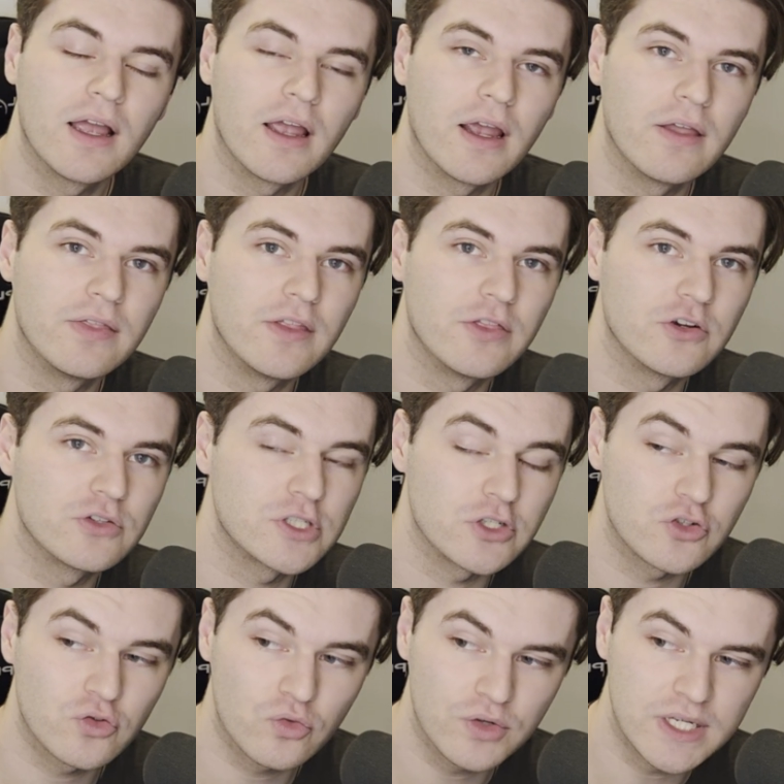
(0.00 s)
And then there's a
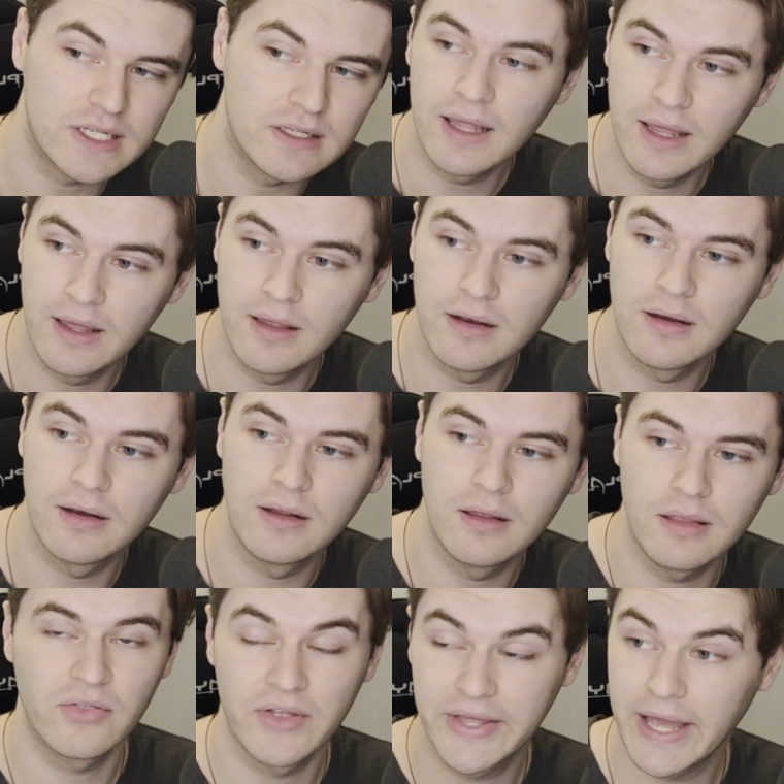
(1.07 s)
tree in
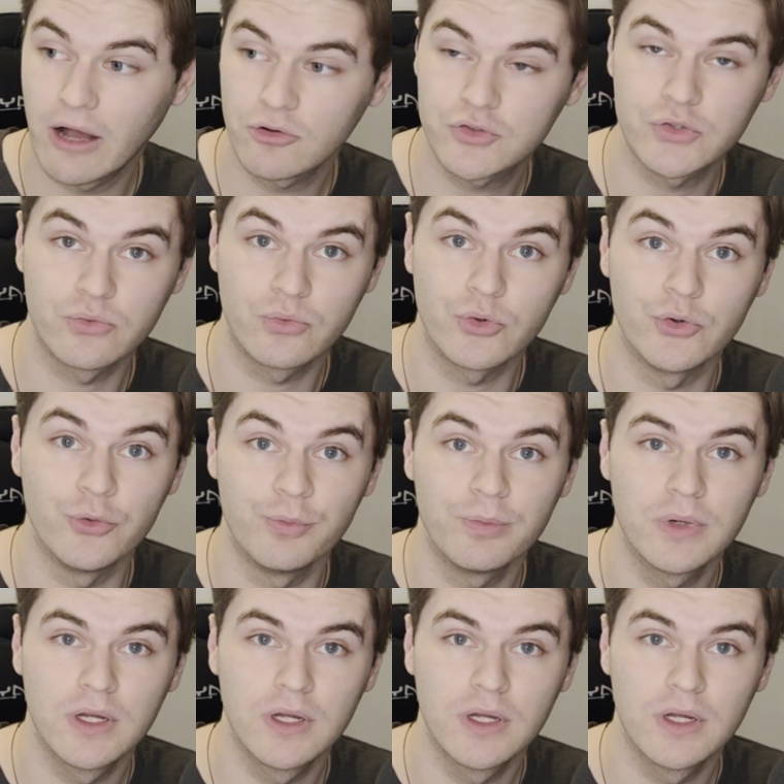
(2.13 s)
the council room